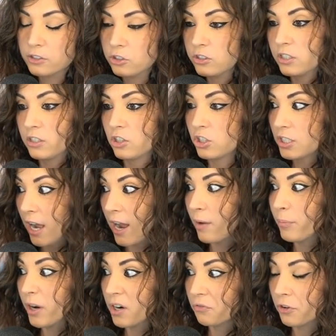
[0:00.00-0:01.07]
This is just, I'm
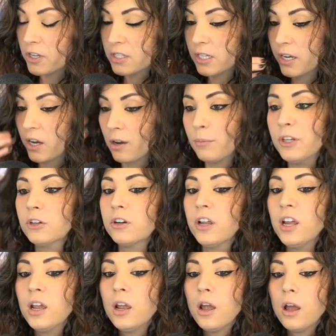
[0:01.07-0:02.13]
paraphrasing how I'm hearing
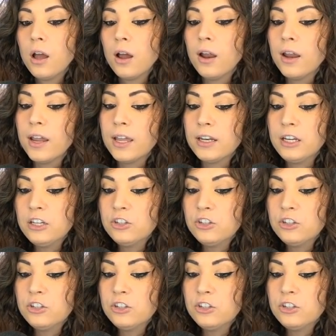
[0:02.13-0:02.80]
it. And he